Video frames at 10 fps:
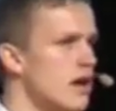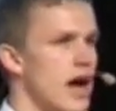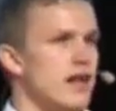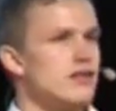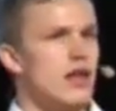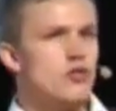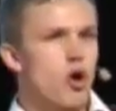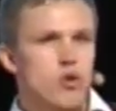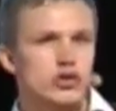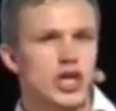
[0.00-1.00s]
and
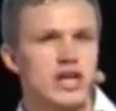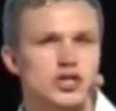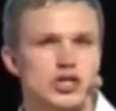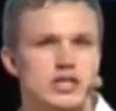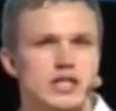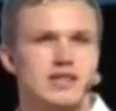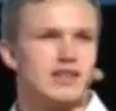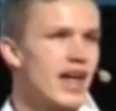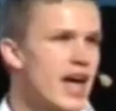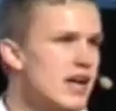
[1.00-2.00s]
no changes in
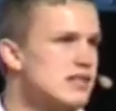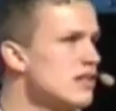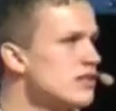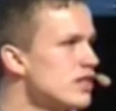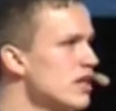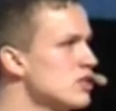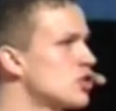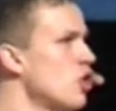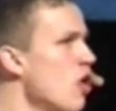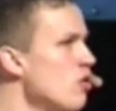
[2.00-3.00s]
delays, nothing is
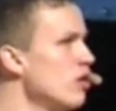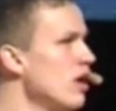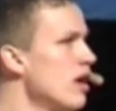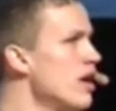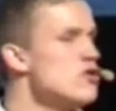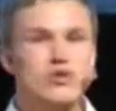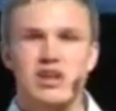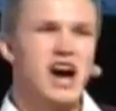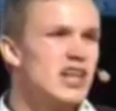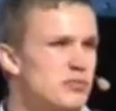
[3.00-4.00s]
shown. You
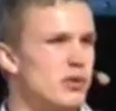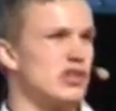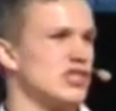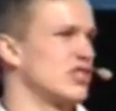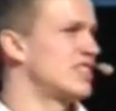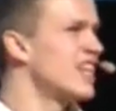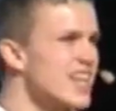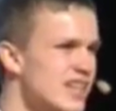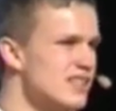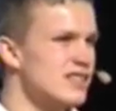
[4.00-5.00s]
can't purchase
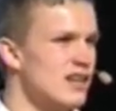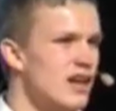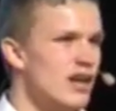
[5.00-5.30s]
tickets.